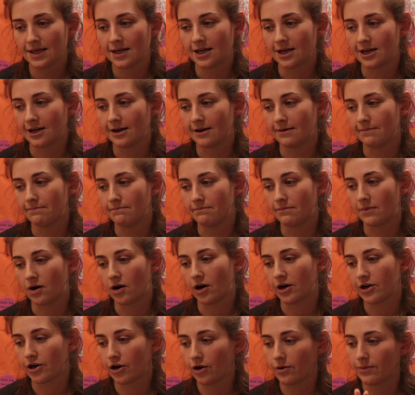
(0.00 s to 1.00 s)

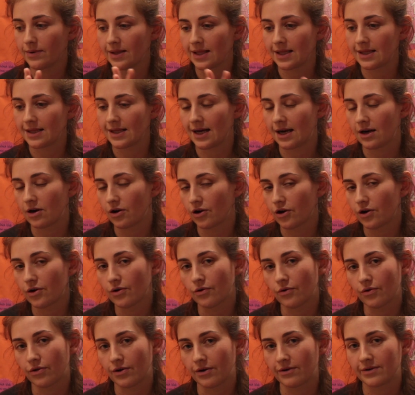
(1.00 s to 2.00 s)
I know within that
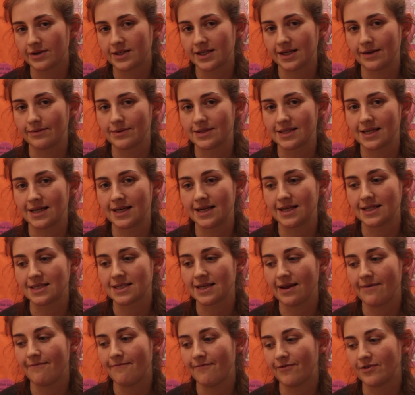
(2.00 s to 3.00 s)
local authority it was in
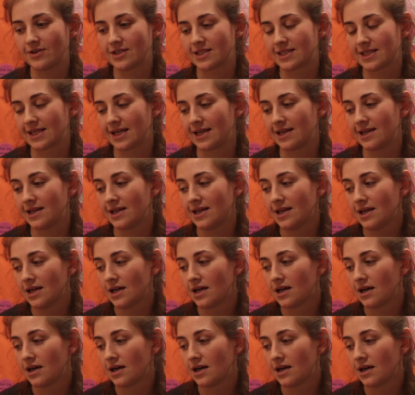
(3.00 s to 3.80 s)
its infancy,